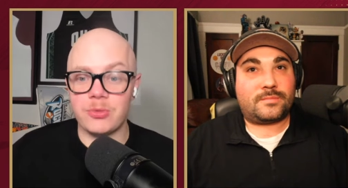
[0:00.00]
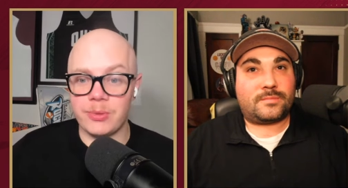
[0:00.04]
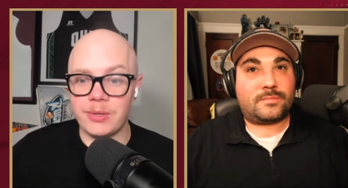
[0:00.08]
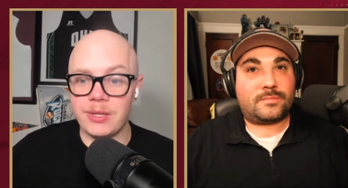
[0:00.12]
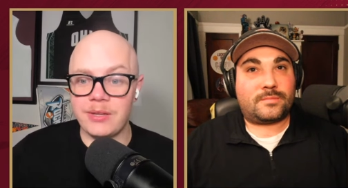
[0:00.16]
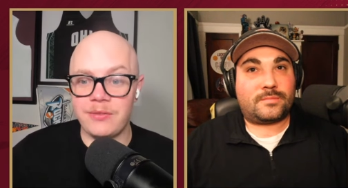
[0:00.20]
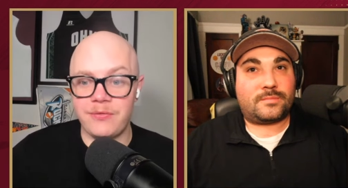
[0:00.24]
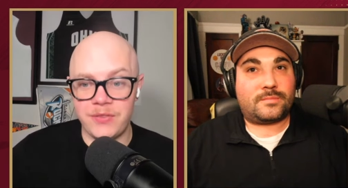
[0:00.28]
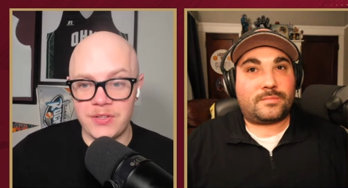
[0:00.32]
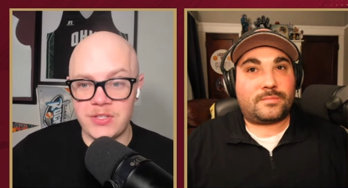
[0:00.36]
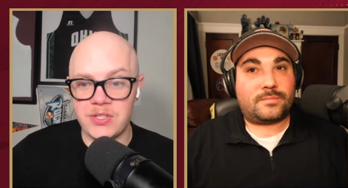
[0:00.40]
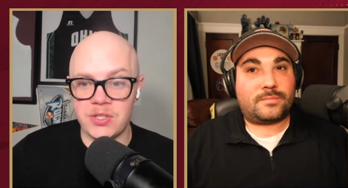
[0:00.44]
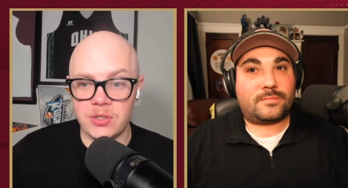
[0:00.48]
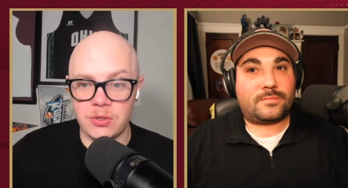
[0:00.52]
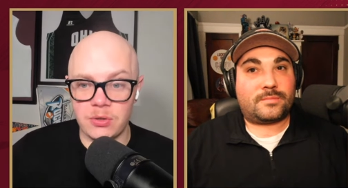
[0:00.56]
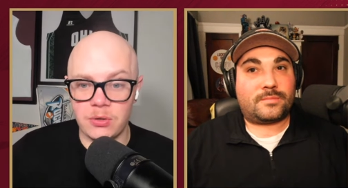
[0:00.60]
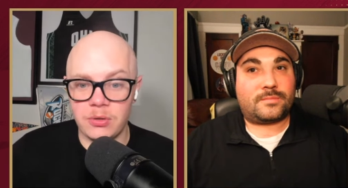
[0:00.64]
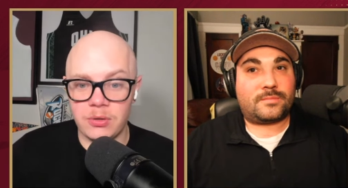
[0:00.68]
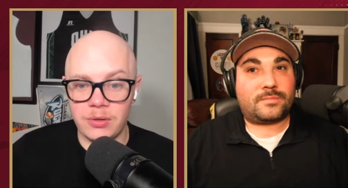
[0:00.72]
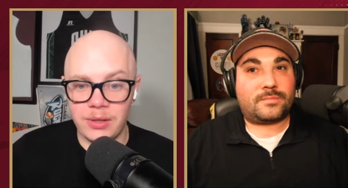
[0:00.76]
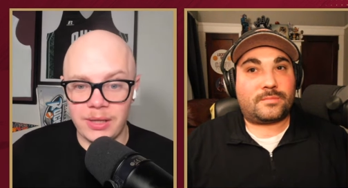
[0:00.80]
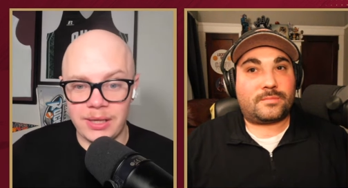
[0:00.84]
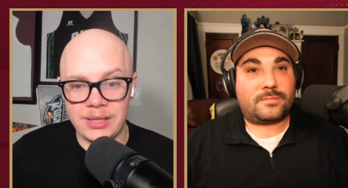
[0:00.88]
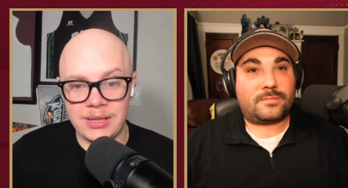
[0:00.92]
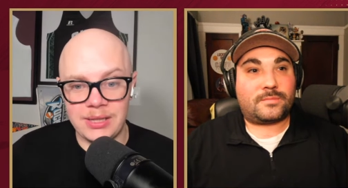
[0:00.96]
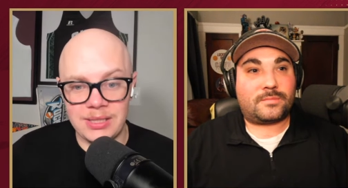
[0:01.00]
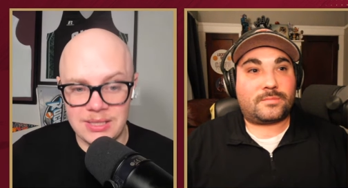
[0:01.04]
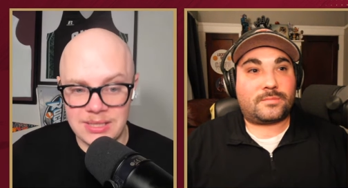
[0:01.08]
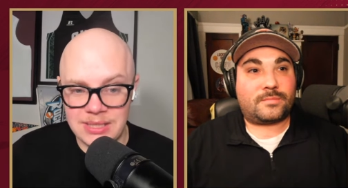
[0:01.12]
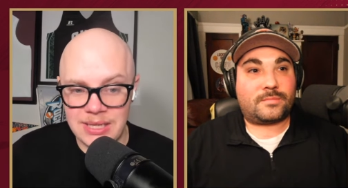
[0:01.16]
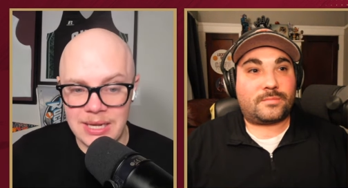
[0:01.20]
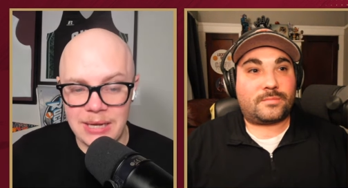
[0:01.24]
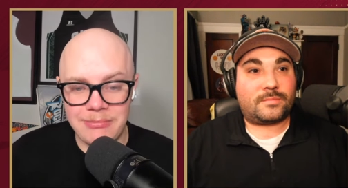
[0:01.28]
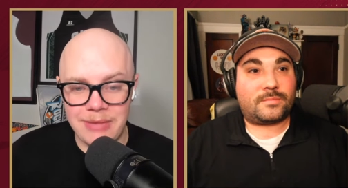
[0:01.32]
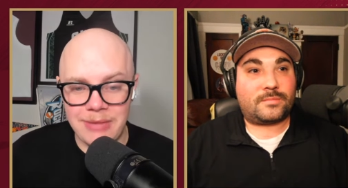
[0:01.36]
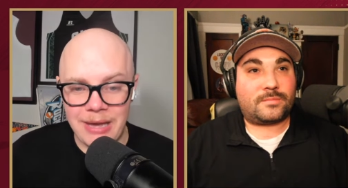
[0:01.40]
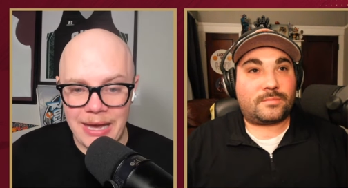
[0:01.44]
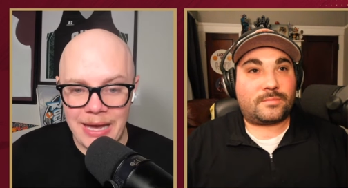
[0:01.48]
Speaker 1: was really physical. Like
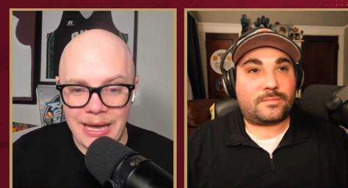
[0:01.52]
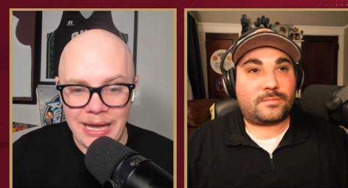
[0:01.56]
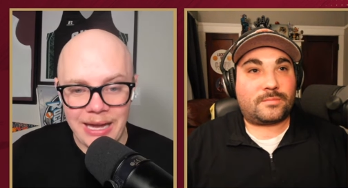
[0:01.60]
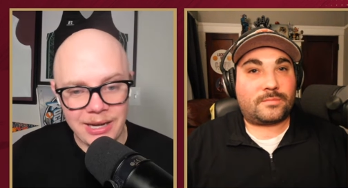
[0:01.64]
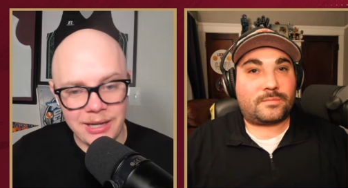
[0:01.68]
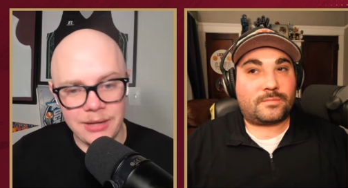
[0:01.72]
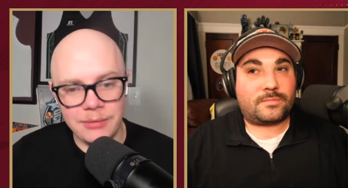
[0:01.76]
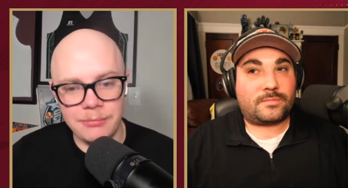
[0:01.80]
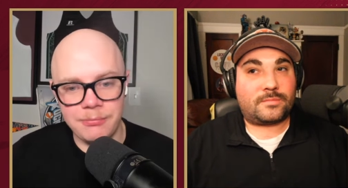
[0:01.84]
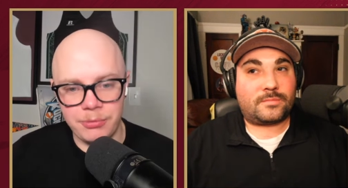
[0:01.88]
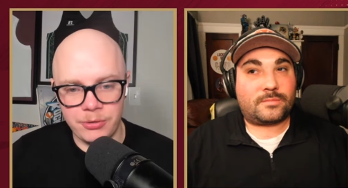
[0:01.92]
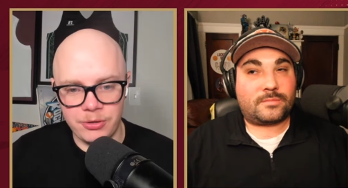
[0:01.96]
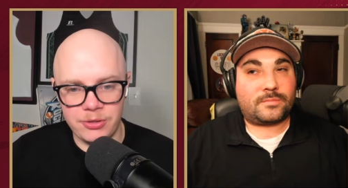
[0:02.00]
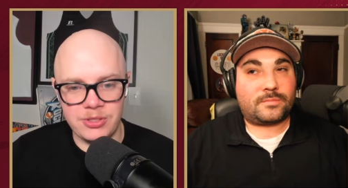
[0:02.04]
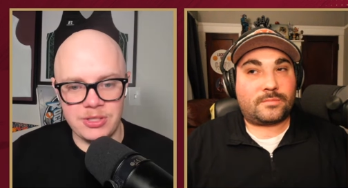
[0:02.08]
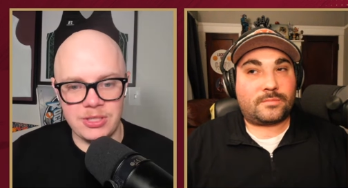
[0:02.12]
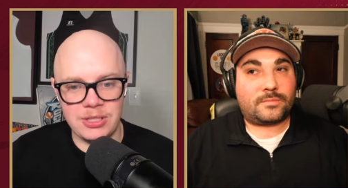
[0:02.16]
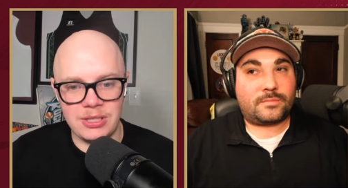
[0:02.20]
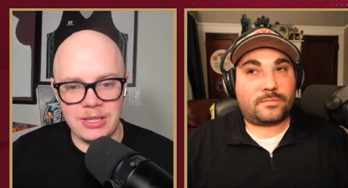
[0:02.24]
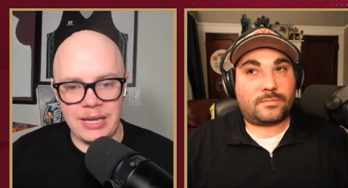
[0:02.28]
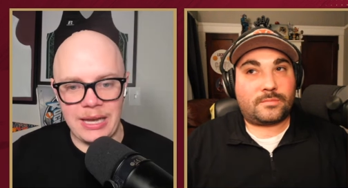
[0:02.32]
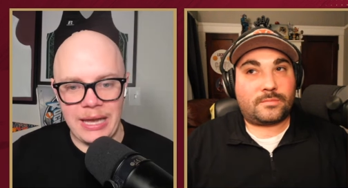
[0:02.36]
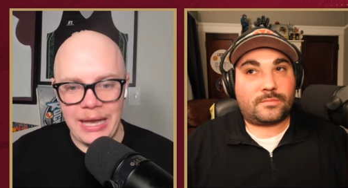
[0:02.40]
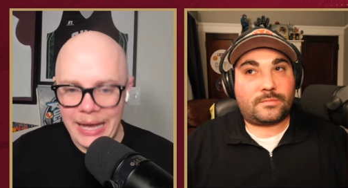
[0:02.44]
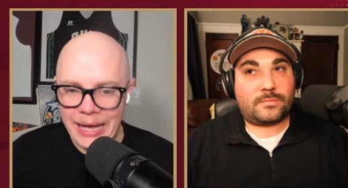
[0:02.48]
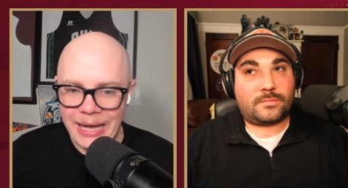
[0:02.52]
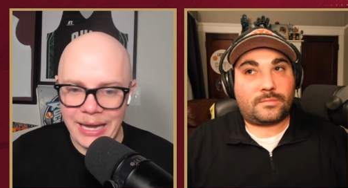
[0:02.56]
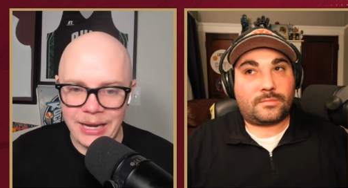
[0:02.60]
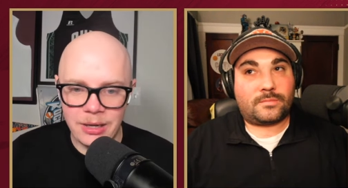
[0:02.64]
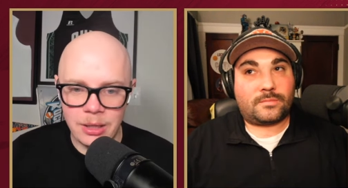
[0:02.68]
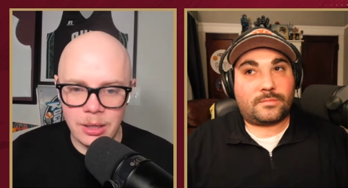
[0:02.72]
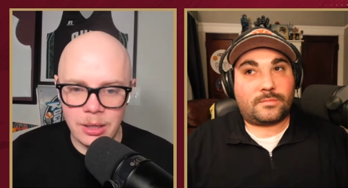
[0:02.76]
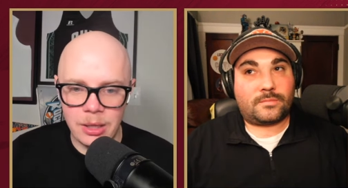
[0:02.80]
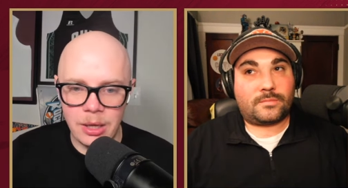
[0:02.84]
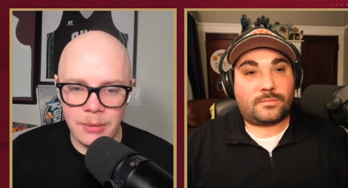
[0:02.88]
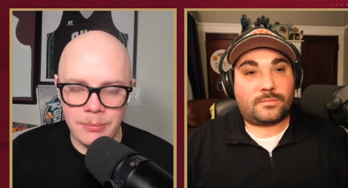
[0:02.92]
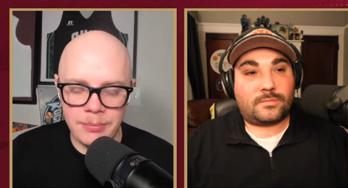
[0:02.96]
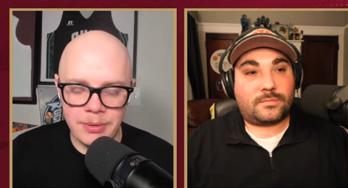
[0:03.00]
this game had in person, like
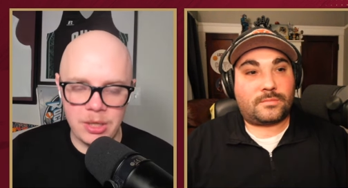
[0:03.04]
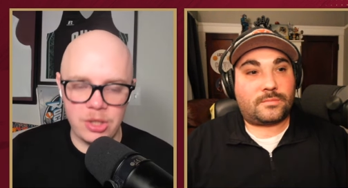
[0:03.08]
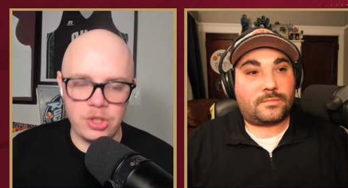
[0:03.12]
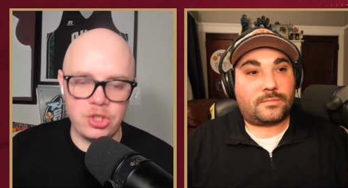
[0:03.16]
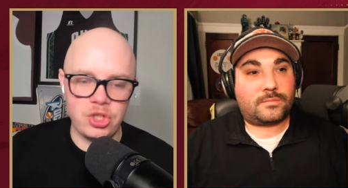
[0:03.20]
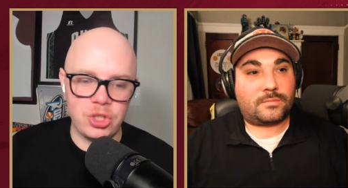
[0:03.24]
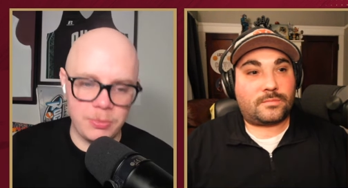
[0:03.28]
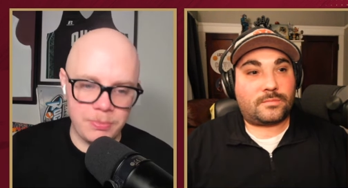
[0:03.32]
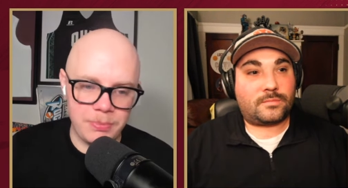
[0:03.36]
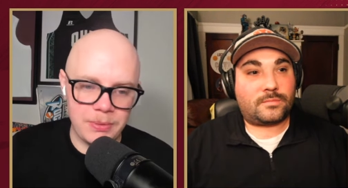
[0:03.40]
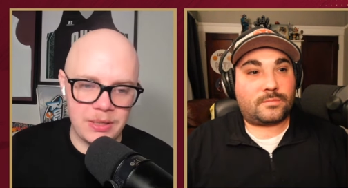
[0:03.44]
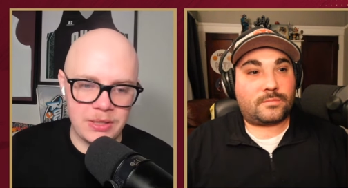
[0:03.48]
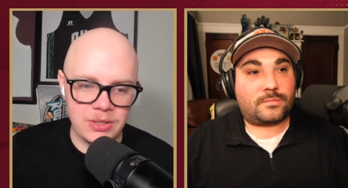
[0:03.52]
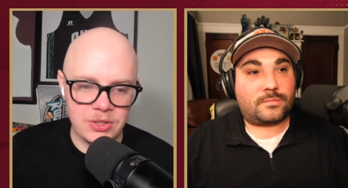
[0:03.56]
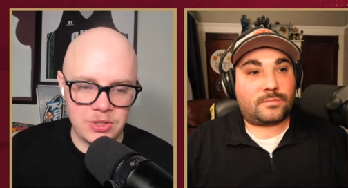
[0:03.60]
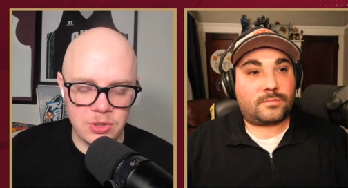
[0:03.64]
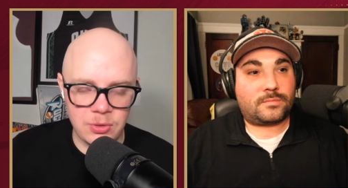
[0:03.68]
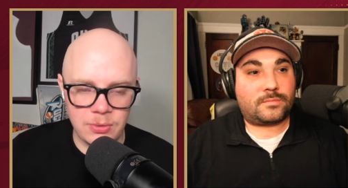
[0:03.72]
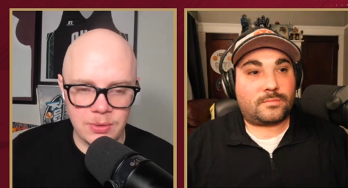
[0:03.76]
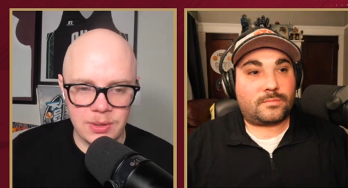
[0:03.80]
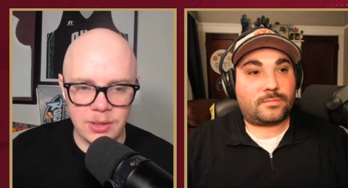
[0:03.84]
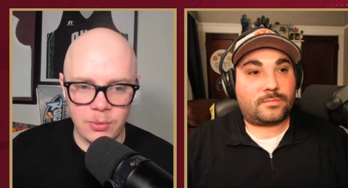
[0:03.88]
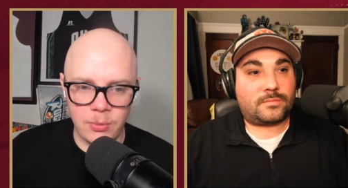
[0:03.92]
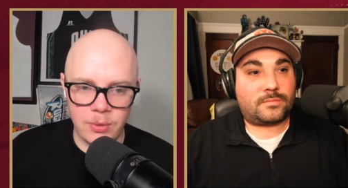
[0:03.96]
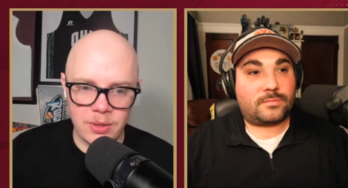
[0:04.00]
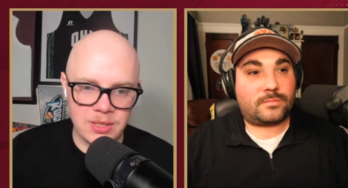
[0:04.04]
had a, a bit of chippiness to it.